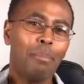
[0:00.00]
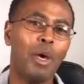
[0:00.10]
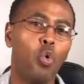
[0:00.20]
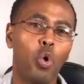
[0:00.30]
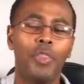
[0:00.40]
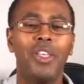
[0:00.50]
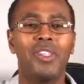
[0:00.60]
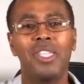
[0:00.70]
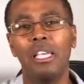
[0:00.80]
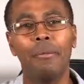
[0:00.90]
by what they
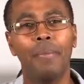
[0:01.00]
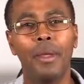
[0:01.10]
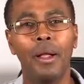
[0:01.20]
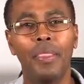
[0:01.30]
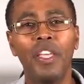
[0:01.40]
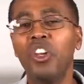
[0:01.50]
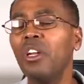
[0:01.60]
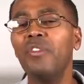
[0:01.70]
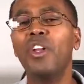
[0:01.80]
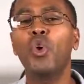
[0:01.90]
see. They don't
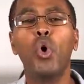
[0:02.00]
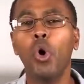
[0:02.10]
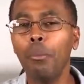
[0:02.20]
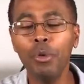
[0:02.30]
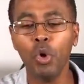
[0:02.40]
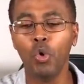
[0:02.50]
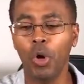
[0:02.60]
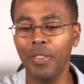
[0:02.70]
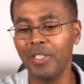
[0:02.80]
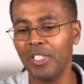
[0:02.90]
even go beyond
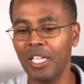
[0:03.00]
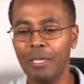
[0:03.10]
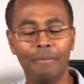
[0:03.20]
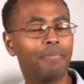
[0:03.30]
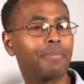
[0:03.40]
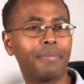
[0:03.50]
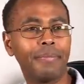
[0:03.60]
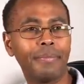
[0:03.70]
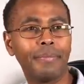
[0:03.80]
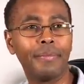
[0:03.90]
what they see.
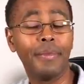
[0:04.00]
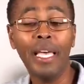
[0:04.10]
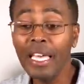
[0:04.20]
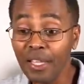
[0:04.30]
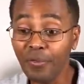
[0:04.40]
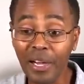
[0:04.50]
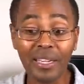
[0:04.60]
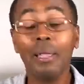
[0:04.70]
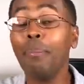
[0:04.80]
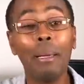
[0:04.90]
In fact,
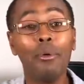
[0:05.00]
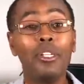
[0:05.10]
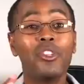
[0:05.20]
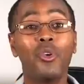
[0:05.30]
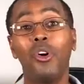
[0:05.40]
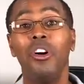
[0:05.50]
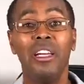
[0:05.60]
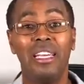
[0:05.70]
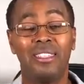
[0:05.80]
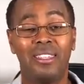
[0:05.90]
the Bible is so
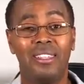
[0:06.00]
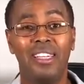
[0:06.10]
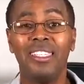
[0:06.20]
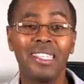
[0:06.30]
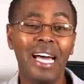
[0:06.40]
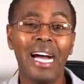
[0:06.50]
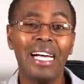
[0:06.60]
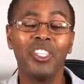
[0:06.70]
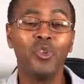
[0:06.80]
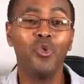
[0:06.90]
honest. It's
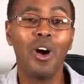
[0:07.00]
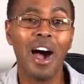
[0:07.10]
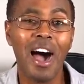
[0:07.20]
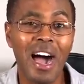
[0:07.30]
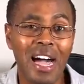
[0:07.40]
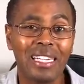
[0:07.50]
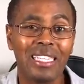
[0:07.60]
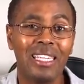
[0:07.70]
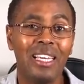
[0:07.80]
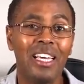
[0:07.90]
us who
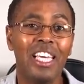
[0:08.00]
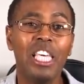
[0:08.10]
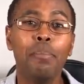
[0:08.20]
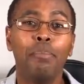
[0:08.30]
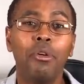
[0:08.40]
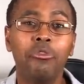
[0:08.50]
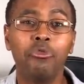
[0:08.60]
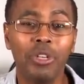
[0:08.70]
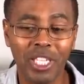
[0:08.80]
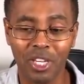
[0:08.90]
act
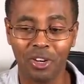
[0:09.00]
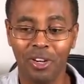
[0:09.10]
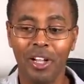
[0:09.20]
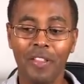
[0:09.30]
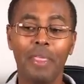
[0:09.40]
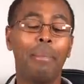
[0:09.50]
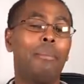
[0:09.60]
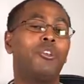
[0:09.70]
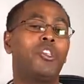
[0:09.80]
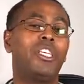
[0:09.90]
hypocritical. The
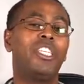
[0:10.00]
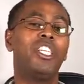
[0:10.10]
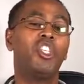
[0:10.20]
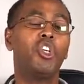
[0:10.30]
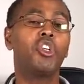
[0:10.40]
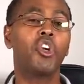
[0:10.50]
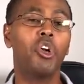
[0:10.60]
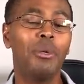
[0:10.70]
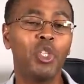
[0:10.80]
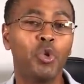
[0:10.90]
Bible says in
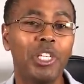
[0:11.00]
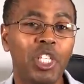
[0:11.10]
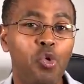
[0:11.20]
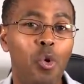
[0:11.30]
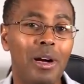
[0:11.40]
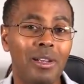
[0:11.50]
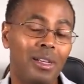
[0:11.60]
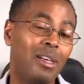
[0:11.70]
Deuteronomy 21,